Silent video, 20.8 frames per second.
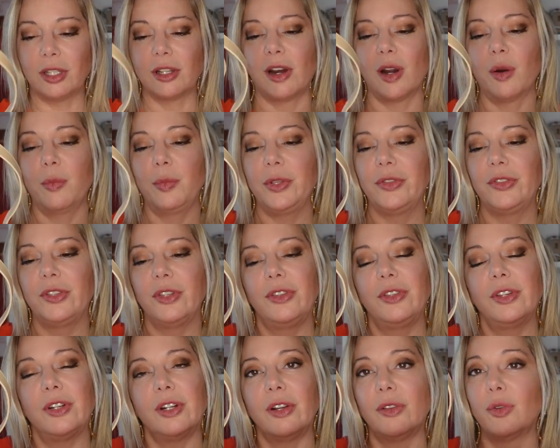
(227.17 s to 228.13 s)
carpet the
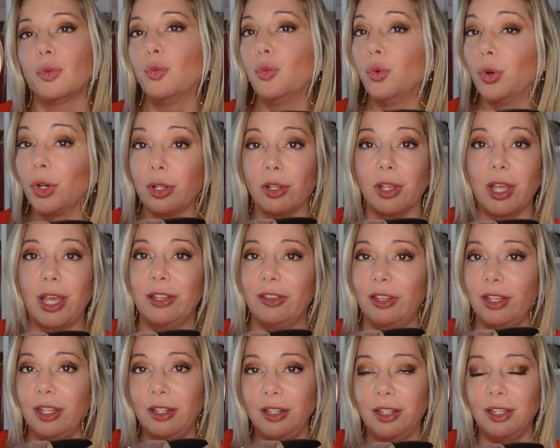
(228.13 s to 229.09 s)
dirt will get
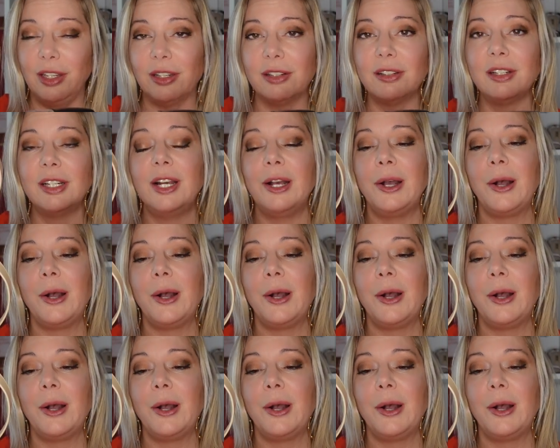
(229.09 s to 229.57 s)
in here